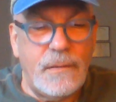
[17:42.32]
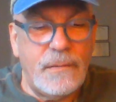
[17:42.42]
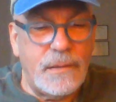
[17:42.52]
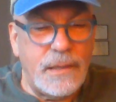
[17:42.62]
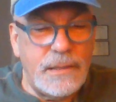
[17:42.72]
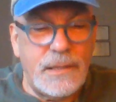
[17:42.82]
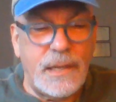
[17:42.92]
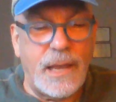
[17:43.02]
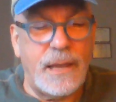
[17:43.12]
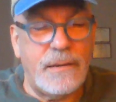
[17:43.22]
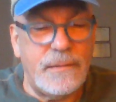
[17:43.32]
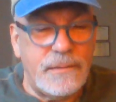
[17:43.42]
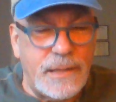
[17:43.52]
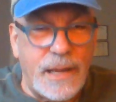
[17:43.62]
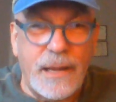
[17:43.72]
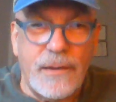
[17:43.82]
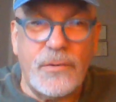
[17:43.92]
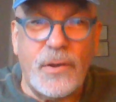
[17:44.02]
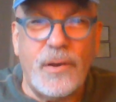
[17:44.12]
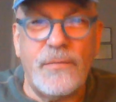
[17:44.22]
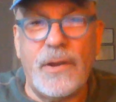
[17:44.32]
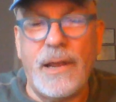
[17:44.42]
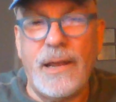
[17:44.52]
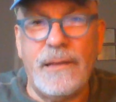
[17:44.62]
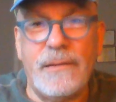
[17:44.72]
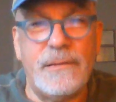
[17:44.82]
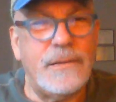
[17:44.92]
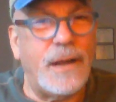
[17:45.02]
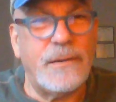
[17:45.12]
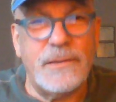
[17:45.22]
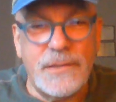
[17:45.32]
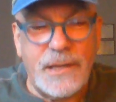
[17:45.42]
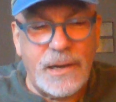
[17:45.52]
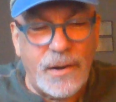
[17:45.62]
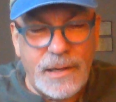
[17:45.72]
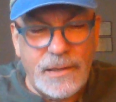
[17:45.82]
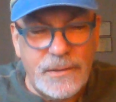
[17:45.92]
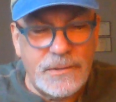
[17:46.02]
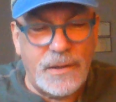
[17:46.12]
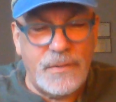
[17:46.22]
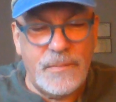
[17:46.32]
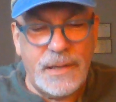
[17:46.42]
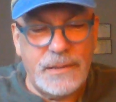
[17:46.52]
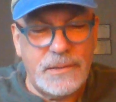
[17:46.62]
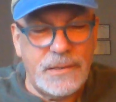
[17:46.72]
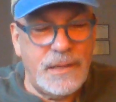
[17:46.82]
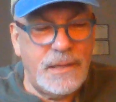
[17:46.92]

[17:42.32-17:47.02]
Release the anger. Take control of your health. Doctors can only do so much.